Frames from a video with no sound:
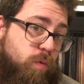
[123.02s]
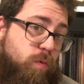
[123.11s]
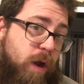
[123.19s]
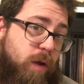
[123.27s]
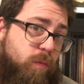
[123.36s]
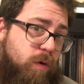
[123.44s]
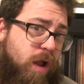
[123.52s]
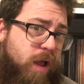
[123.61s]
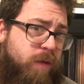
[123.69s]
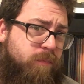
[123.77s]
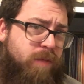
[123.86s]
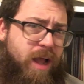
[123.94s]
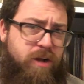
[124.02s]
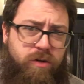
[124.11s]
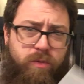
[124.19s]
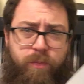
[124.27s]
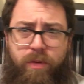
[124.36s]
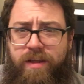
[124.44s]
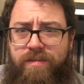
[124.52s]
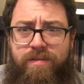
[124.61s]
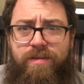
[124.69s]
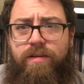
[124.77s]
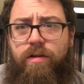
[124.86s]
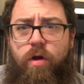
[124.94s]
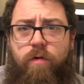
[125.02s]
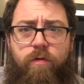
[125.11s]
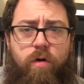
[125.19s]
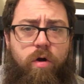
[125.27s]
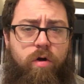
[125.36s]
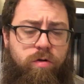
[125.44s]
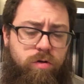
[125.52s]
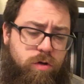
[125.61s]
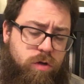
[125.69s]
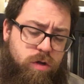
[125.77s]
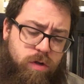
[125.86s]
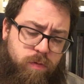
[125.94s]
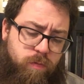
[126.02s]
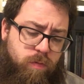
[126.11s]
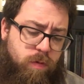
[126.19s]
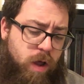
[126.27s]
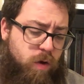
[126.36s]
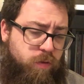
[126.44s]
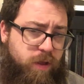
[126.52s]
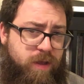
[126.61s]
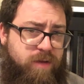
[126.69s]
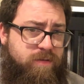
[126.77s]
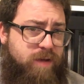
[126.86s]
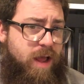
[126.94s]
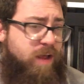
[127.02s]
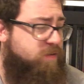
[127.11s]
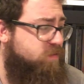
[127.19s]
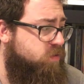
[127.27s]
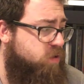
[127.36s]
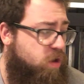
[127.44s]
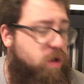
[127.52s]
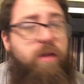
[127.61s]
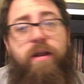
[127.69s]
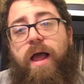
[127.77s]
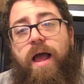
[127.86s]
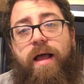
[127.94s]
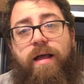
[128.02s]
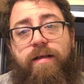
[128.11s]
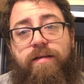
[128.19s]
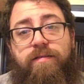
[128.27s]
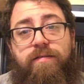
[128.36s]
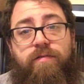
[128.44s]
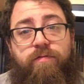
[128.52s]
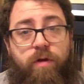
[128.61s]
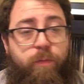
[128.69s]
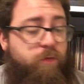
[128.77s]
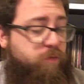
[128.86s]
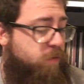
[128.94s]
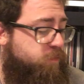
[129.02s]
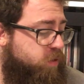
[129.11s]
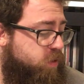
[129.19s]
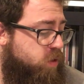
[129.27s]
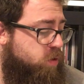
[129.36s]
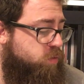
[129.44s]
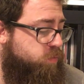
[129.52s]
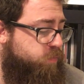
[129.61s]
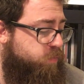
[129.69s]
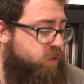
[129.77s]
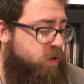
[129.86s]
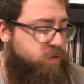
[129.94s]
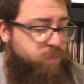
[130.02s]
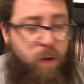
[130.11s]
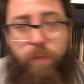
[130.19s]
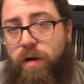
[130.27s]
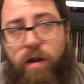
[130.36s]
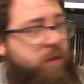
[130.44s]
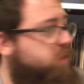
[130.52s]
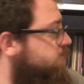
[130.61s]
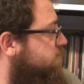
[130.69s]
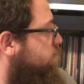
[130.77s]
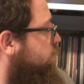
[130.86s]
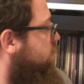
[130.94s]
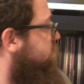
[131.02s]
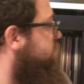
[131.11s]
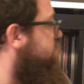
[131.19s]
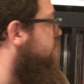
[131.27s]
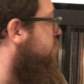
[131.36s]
right where I actually would place it overall. I don't think it's as good as Forever Forever Ago, but it's probably not the worst